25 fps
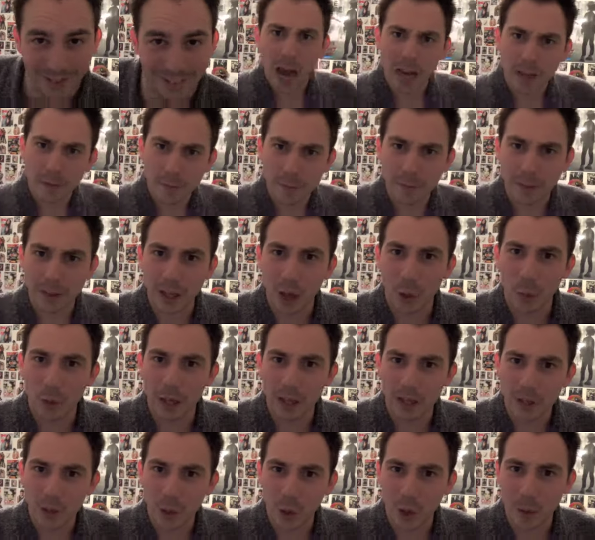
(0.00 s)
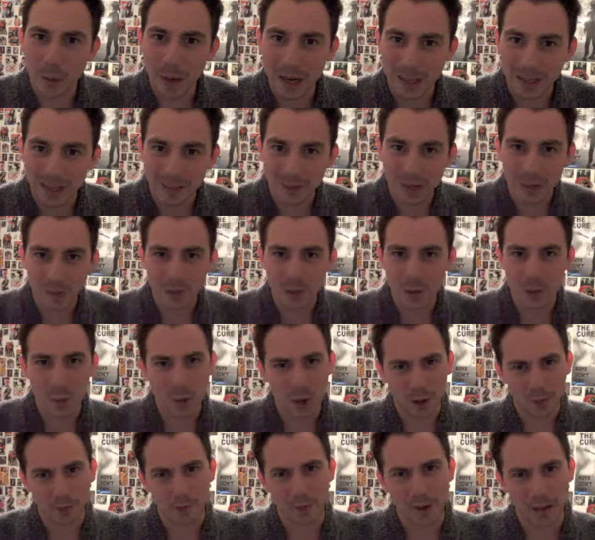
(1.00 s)
Another thing that I wanted to talk about is something I've just
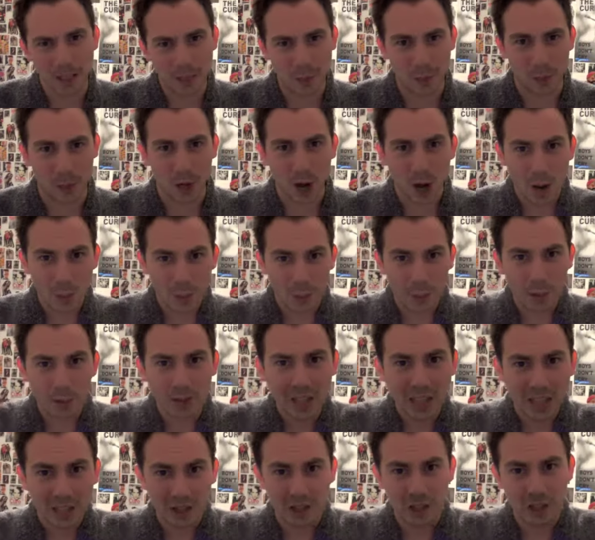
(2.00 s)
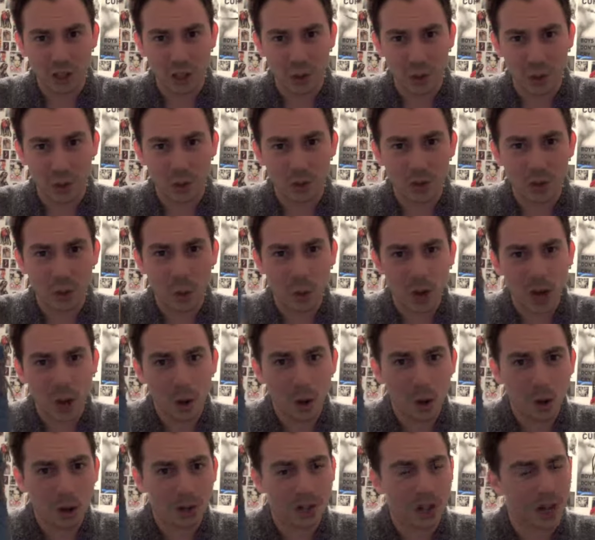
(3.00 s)
put on Facebook. I bought these shoes quite
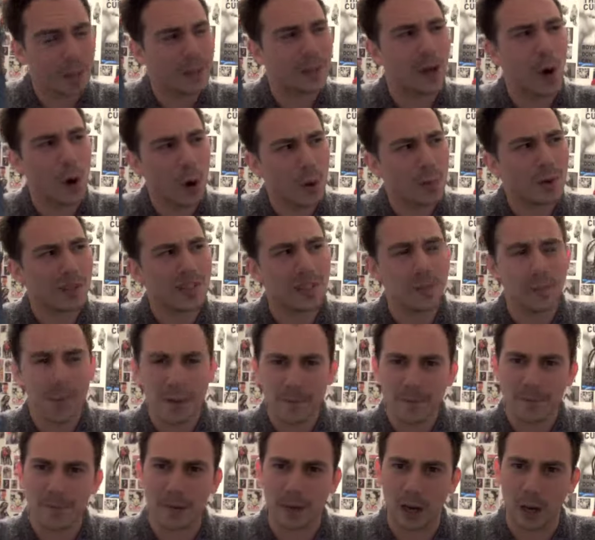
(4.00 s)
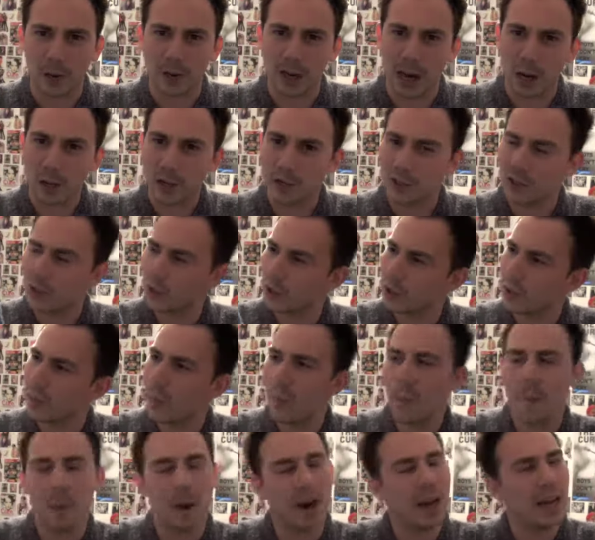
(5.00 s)
a long time ago, almost a month ago now. You saw them
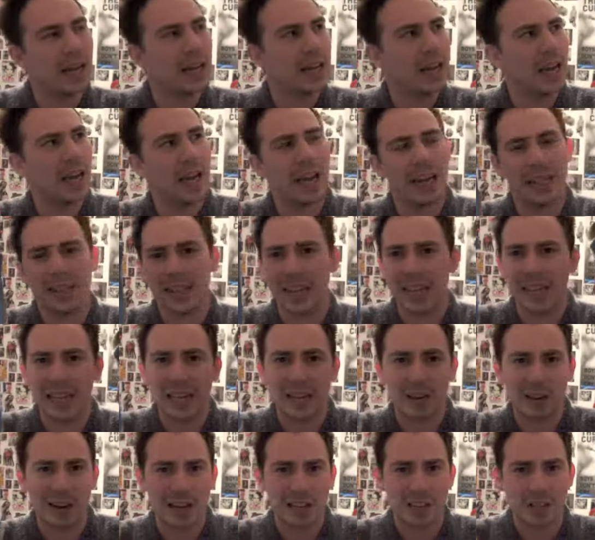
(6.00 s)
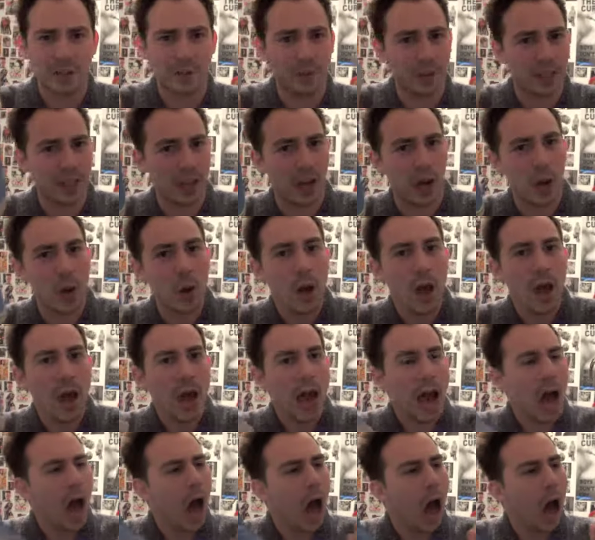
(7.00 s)
on my Daily Grace video.
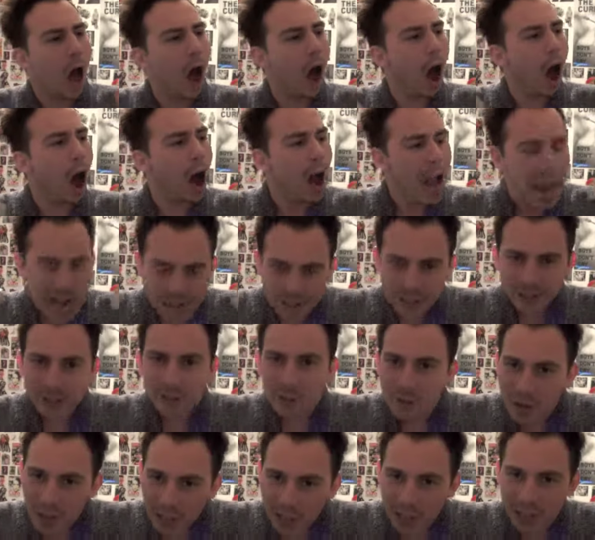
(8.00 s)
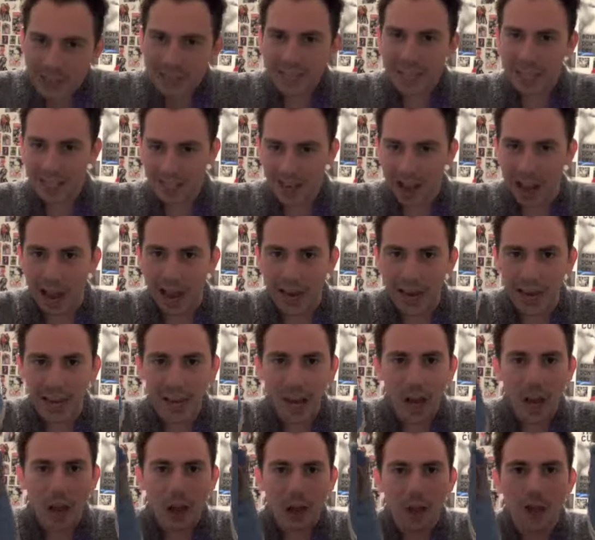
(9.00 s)
I just realised
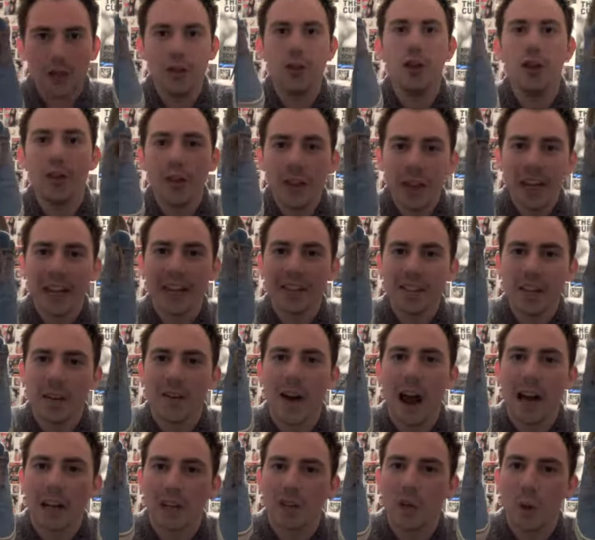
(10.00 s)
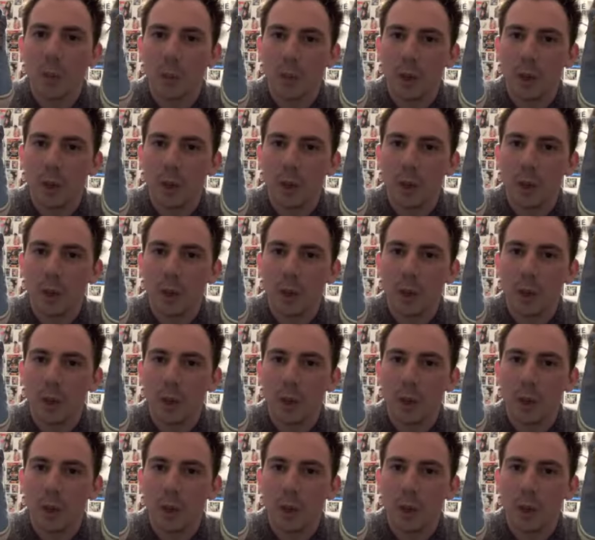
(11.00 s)
today that these are actual